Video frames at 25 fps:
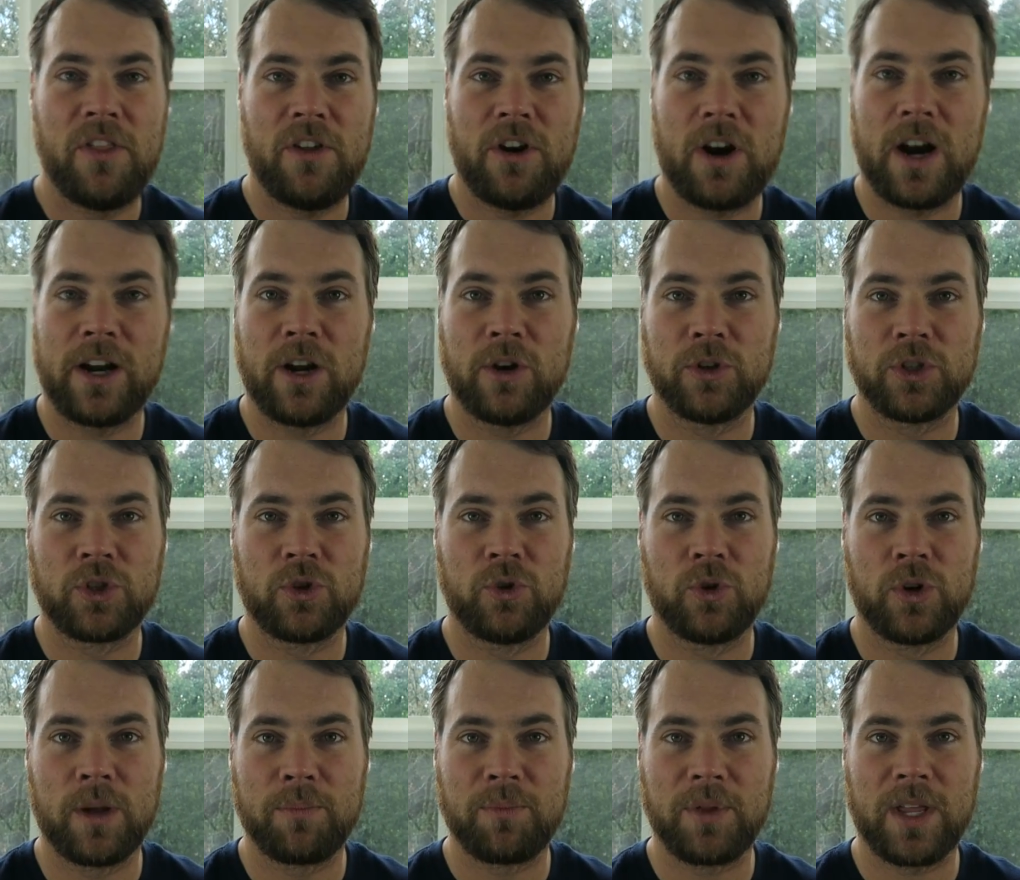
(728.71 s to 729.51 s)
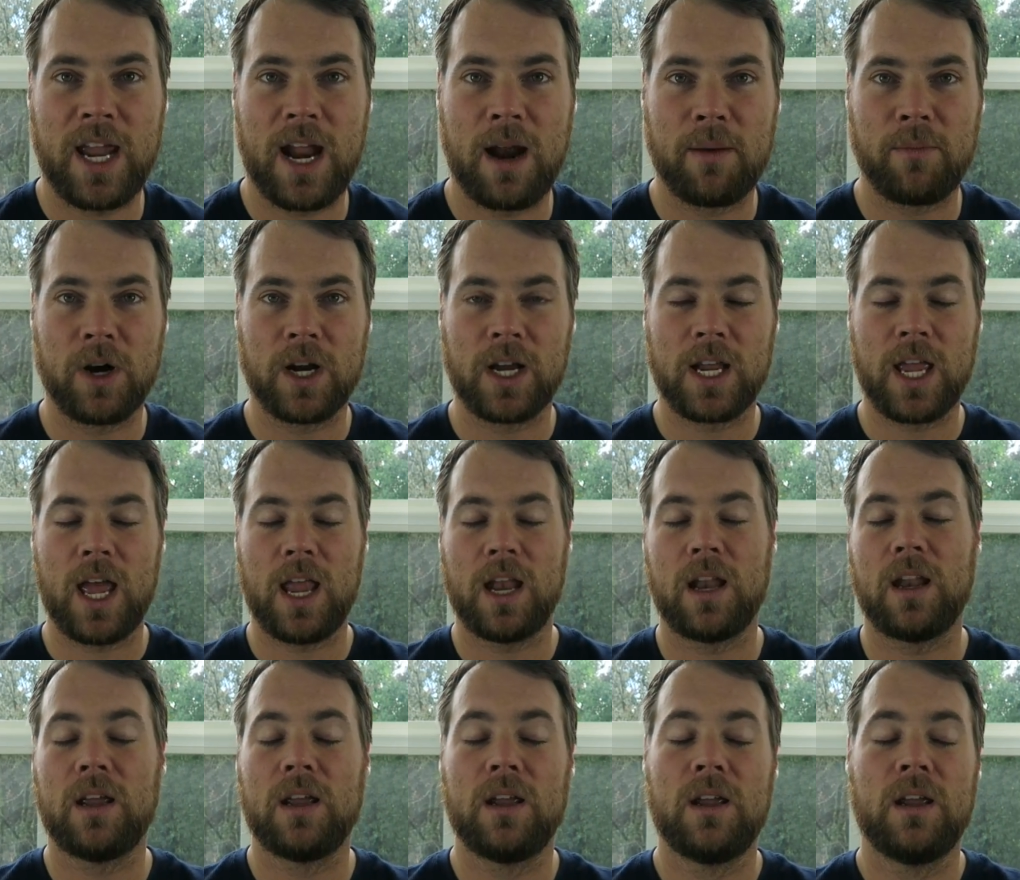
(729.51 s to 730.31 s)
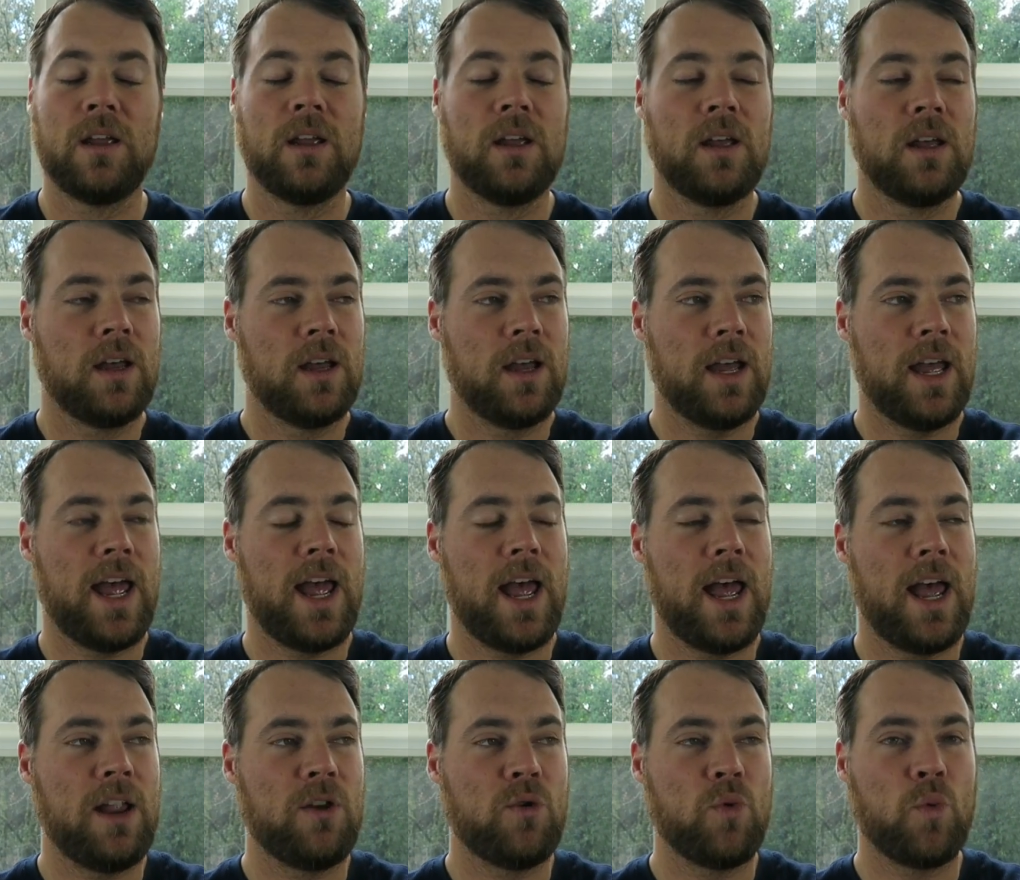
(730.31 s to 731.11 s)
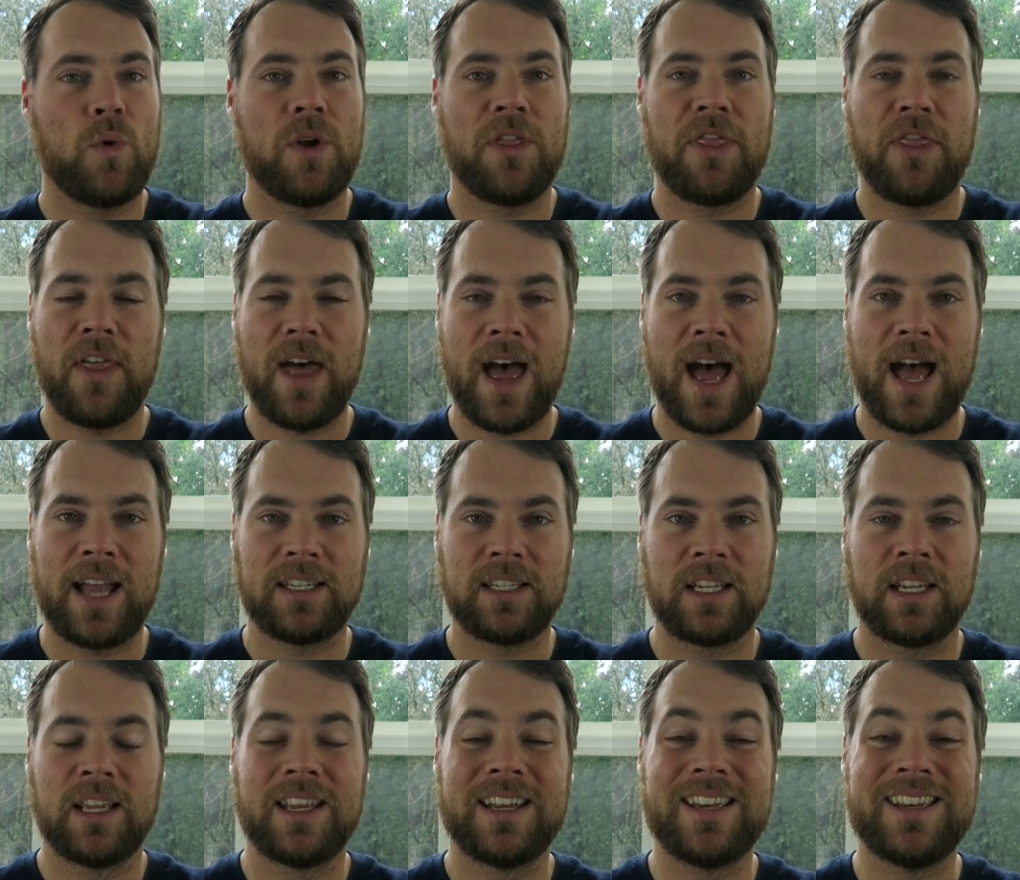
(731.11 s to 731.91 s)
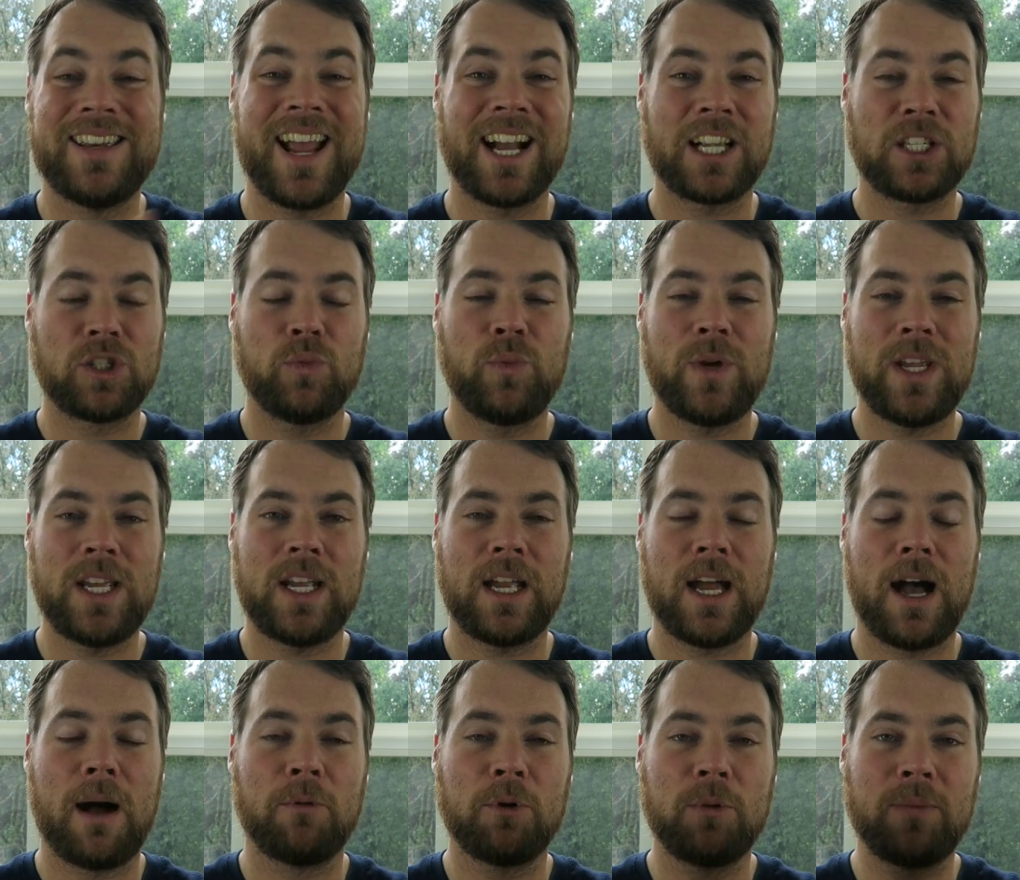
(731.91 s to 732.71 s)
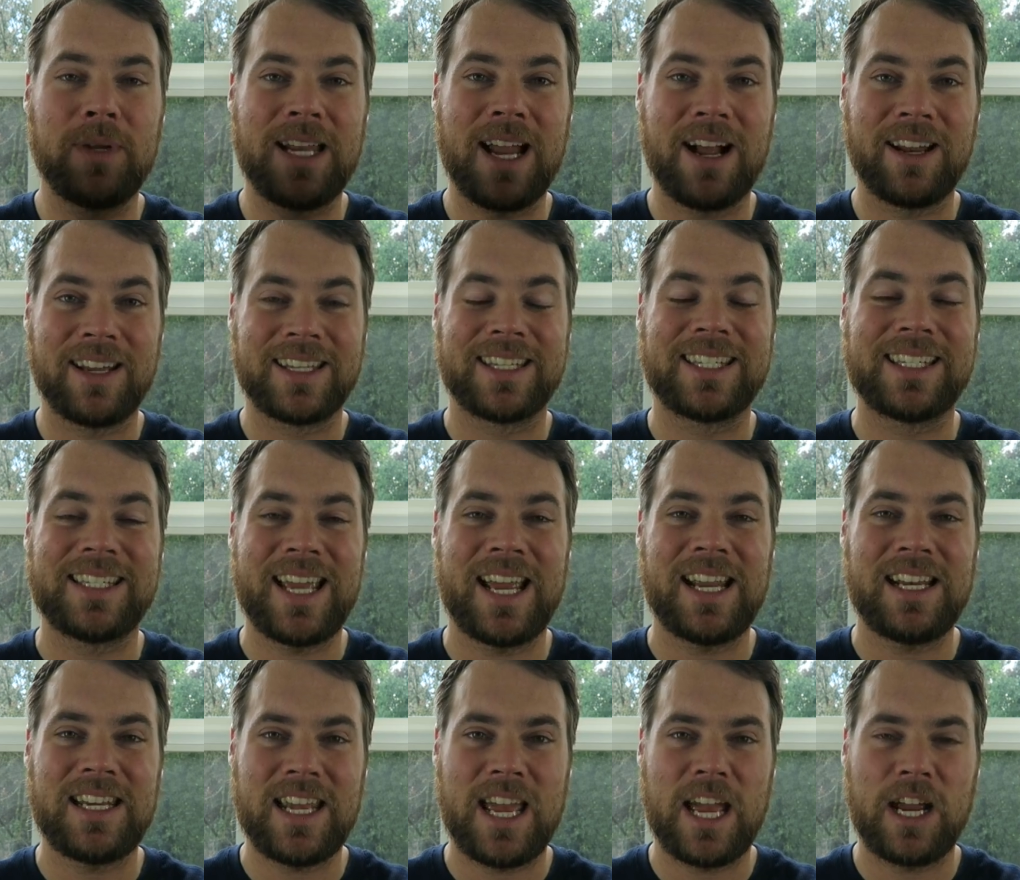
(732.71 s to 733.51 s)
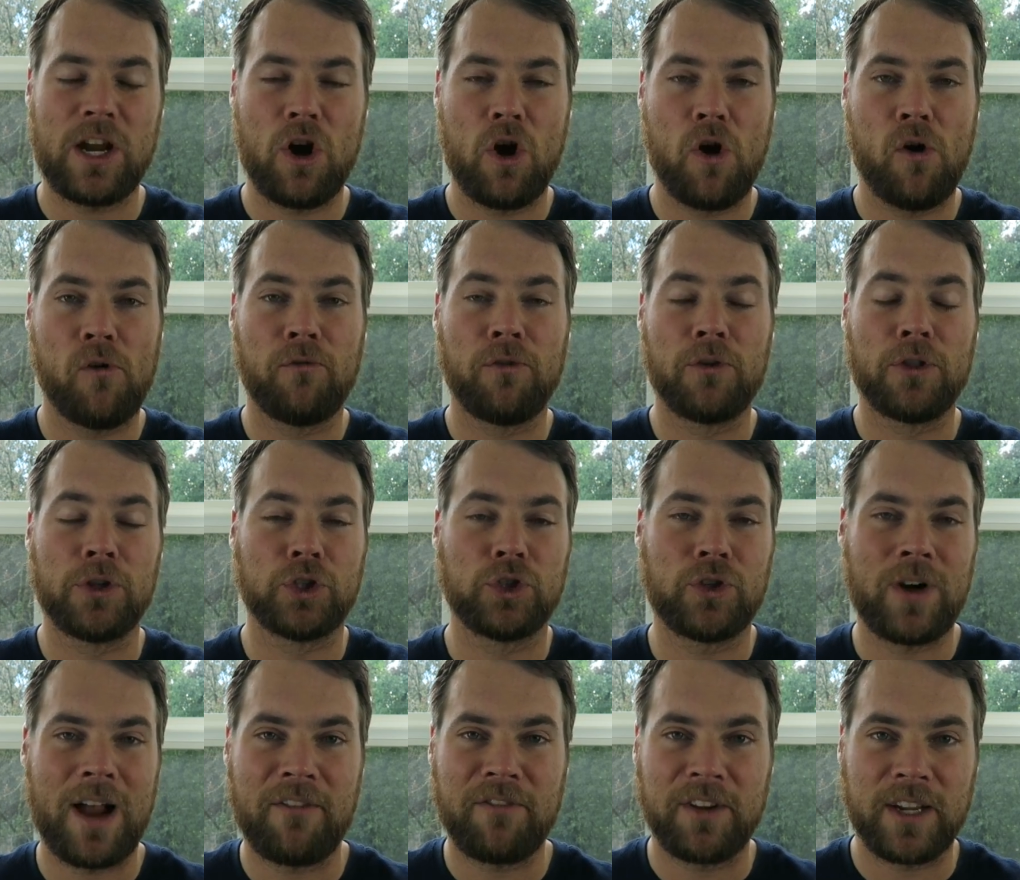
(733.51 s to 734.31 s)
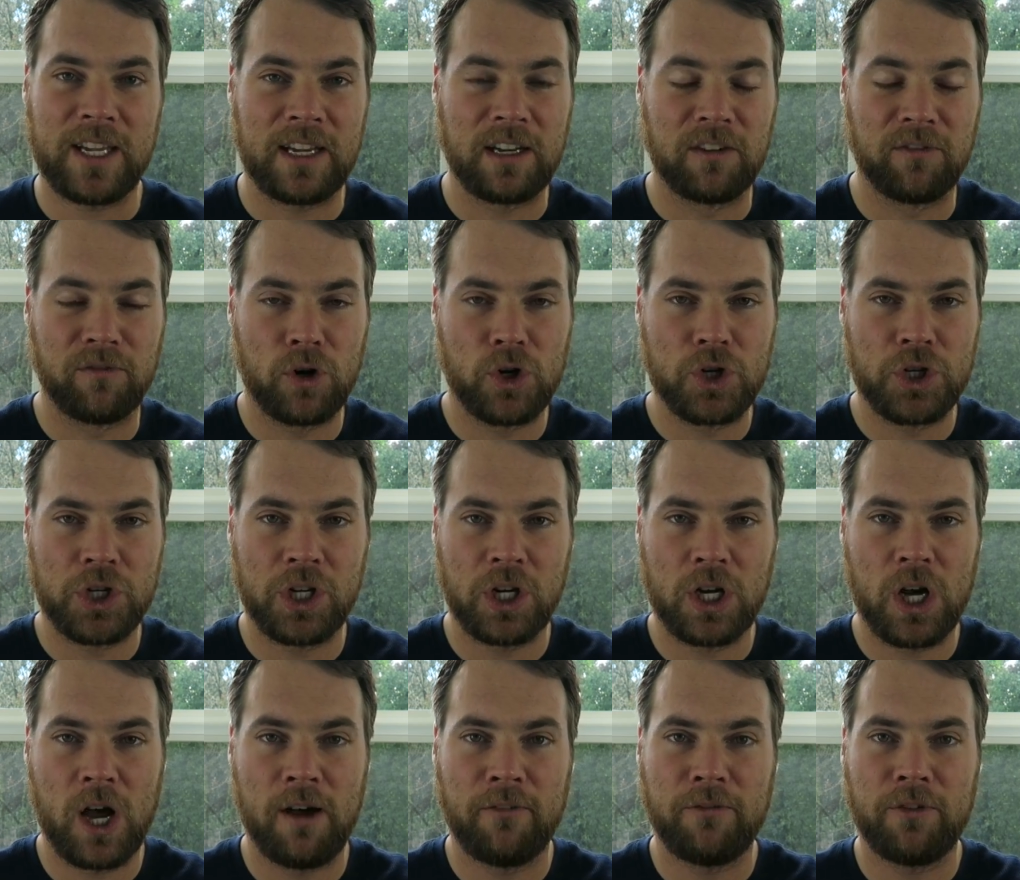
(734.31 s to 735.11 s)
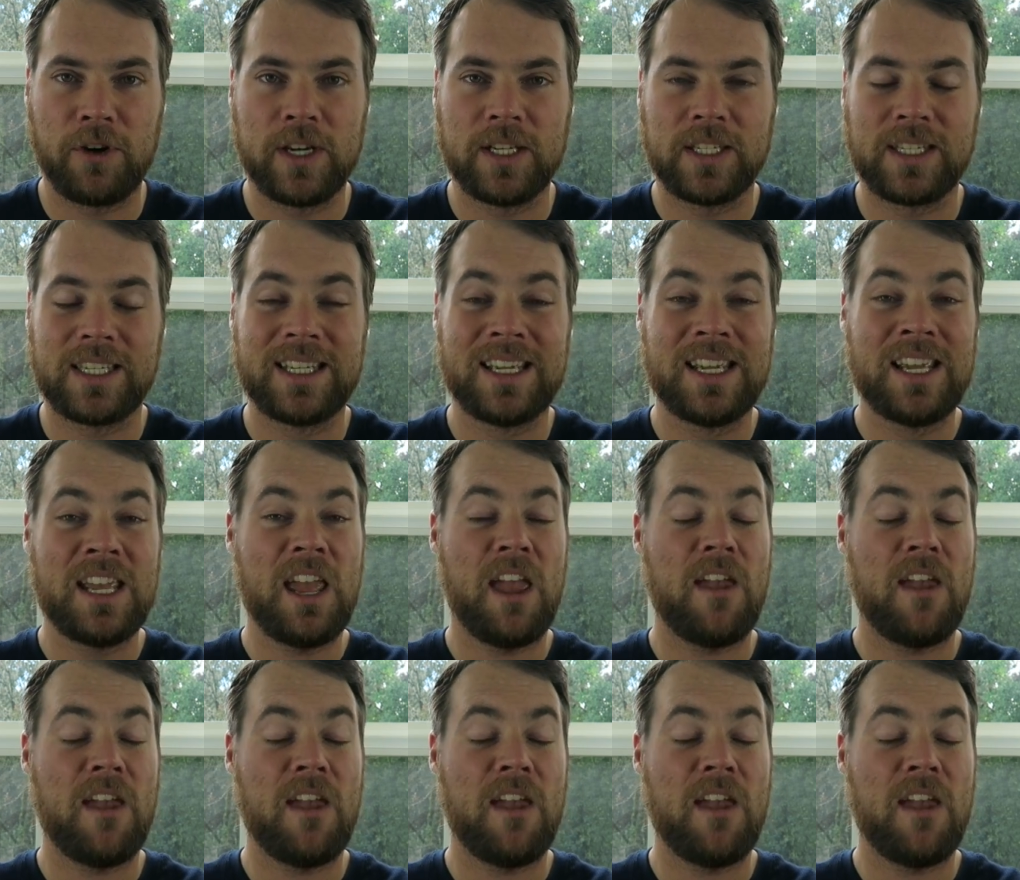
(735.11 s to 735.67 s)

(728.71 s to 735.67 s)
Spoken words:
There I go, screwing up the camera again. And with that, next week, I'm going to be down in San Diego for the Traffic and Conversion Conference.